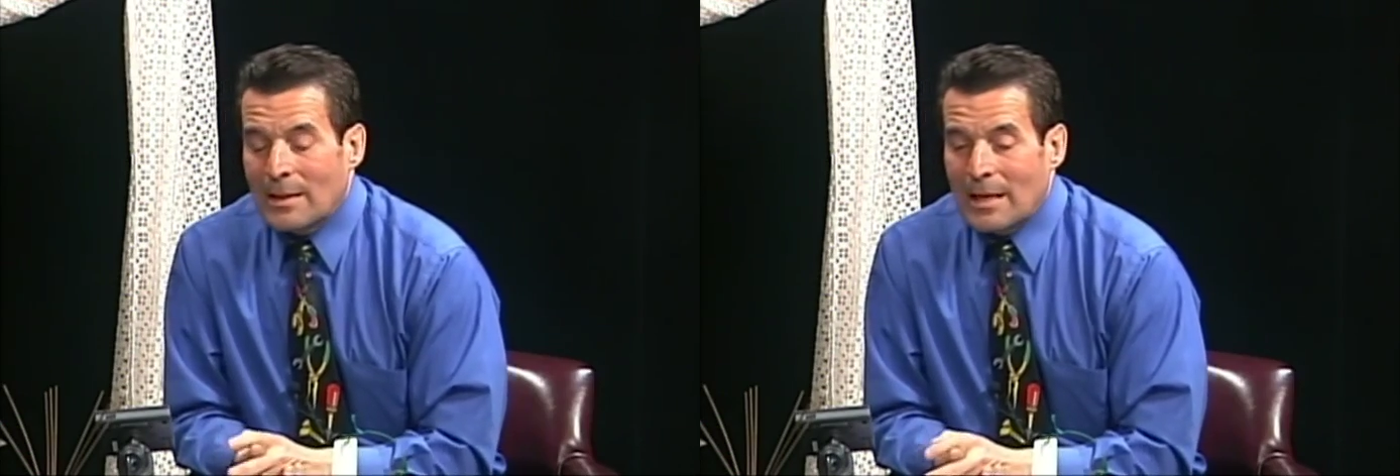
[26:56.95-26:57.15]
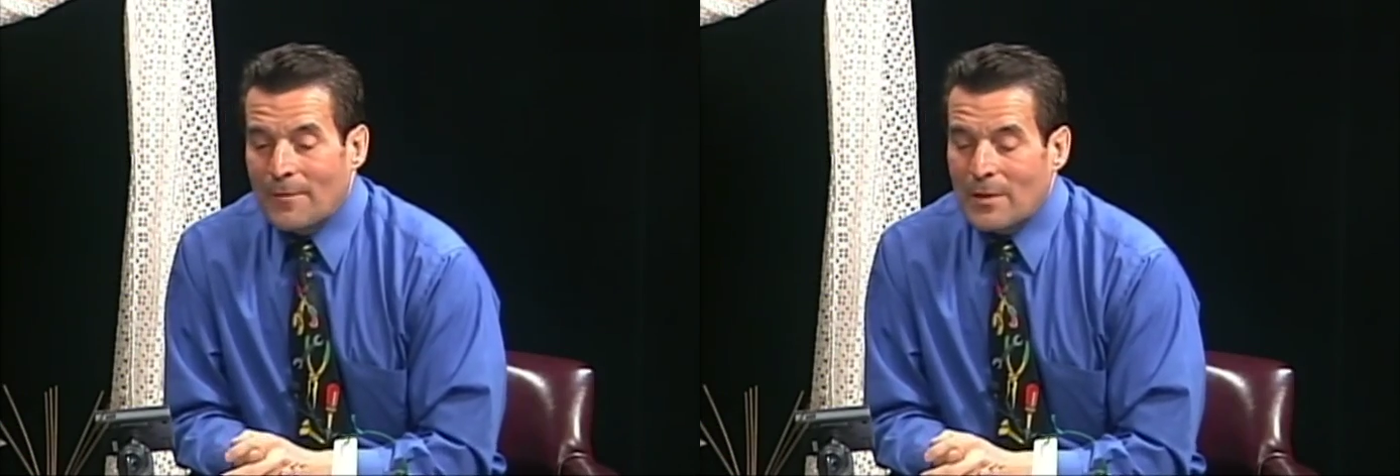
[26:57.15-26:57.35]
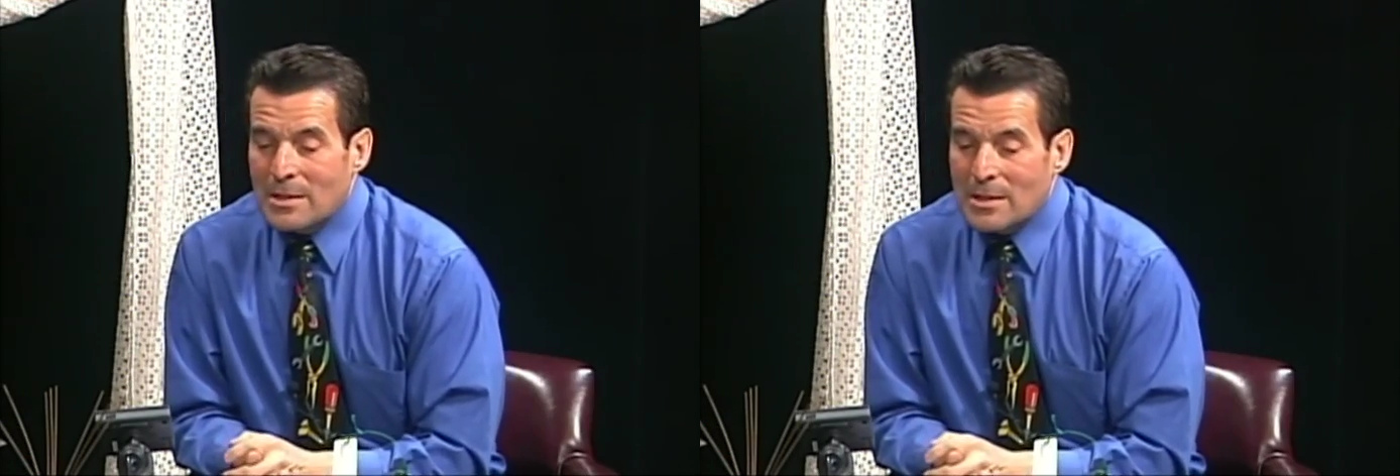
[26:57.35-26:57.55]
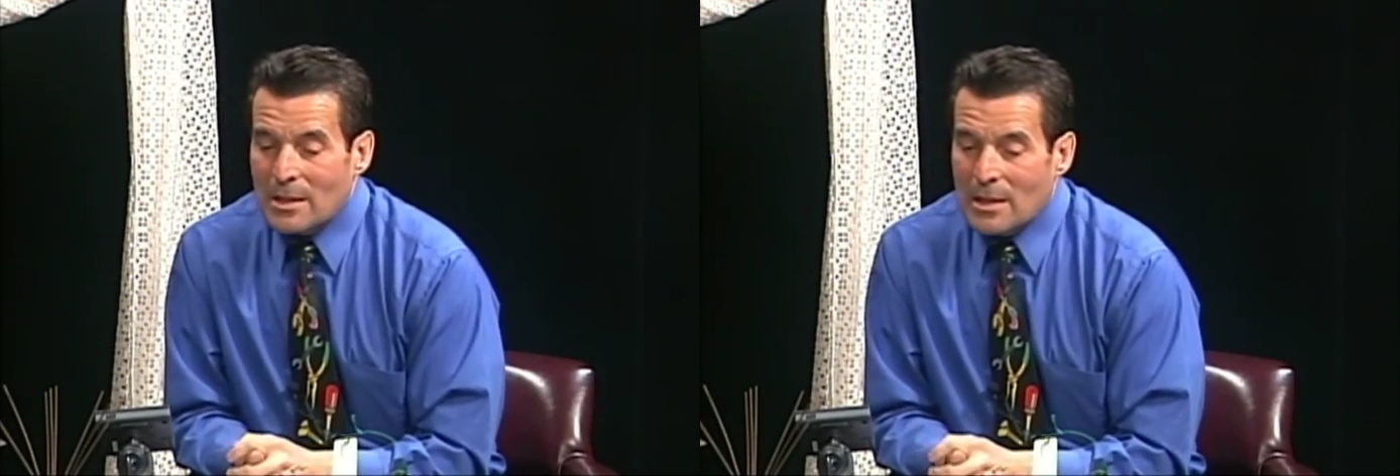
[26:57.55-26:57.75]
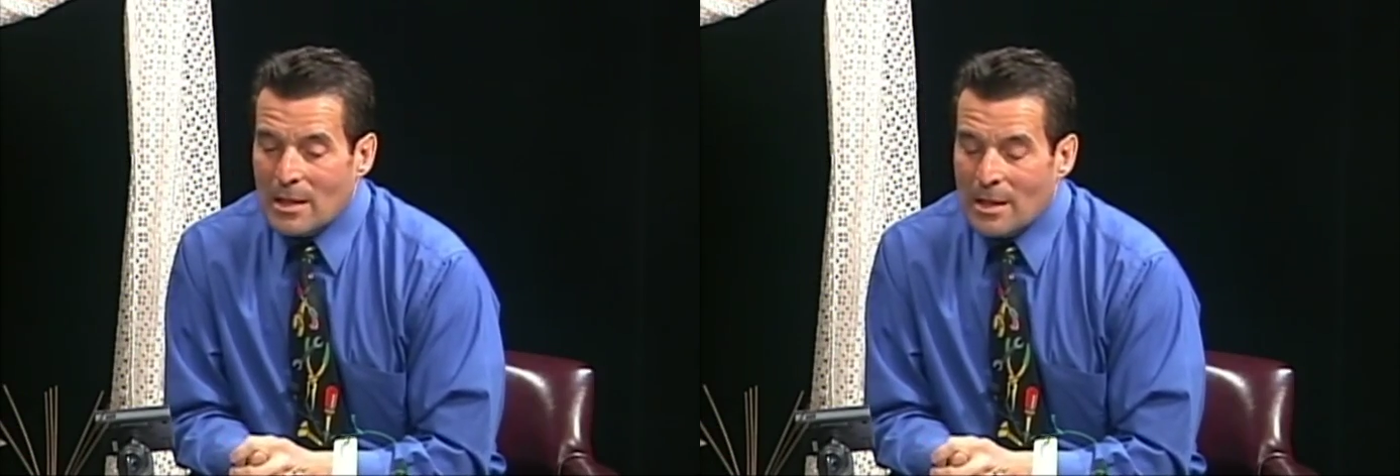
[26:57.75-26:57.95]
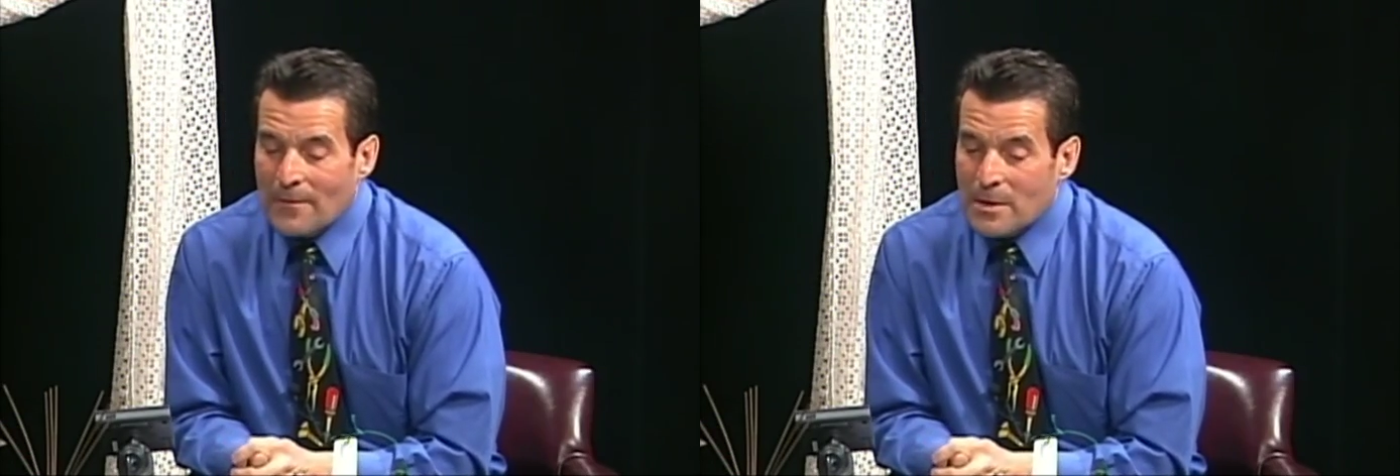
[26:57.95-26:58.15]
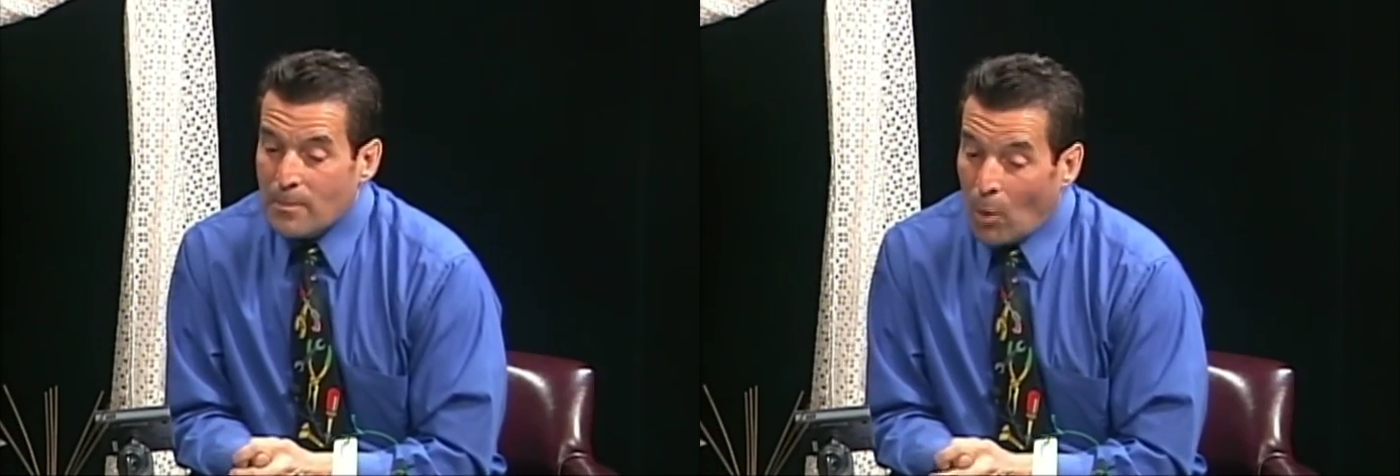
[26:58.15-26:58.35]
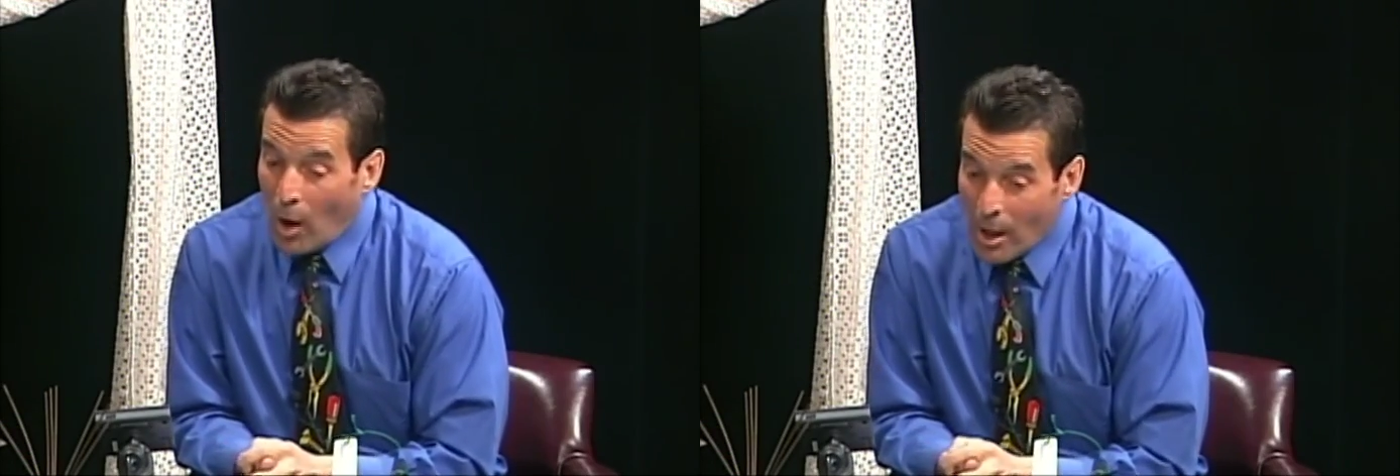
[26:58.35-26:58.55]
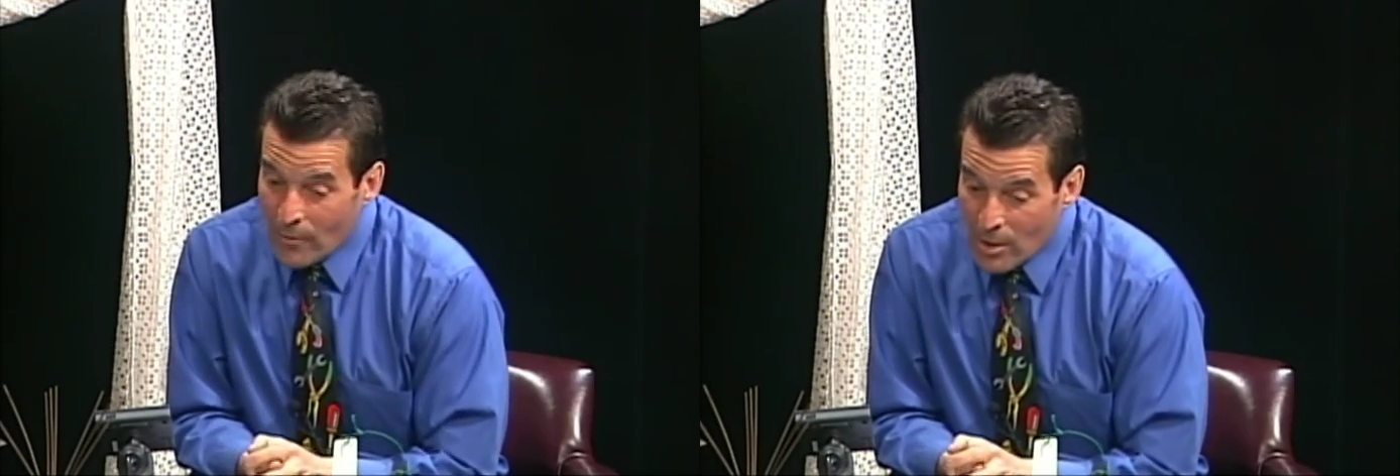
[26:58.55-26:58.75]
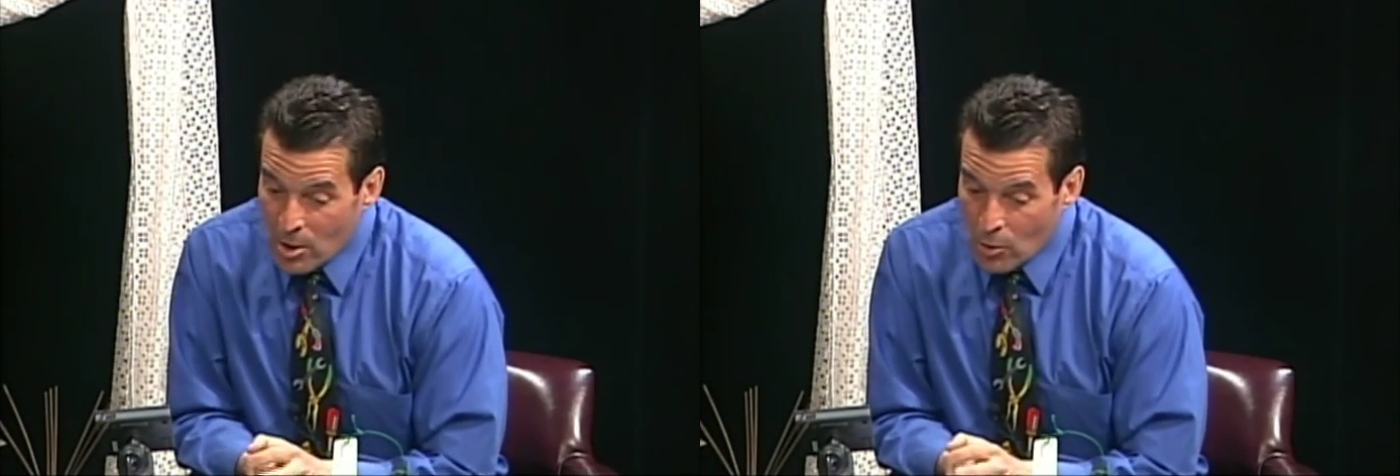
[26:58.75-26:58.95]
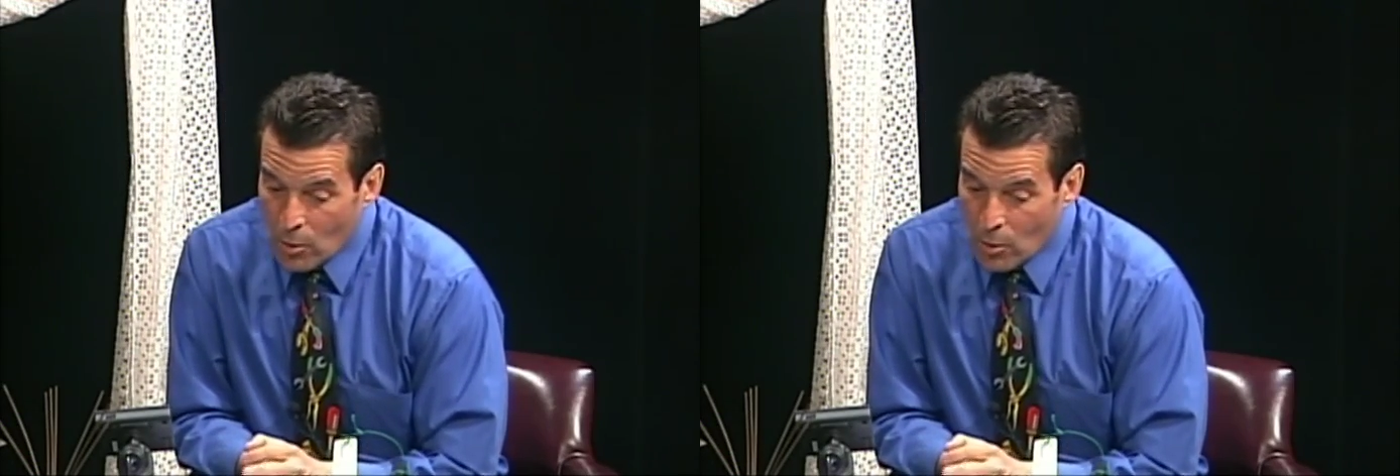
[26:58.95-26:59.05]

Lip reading: If it's bothering you,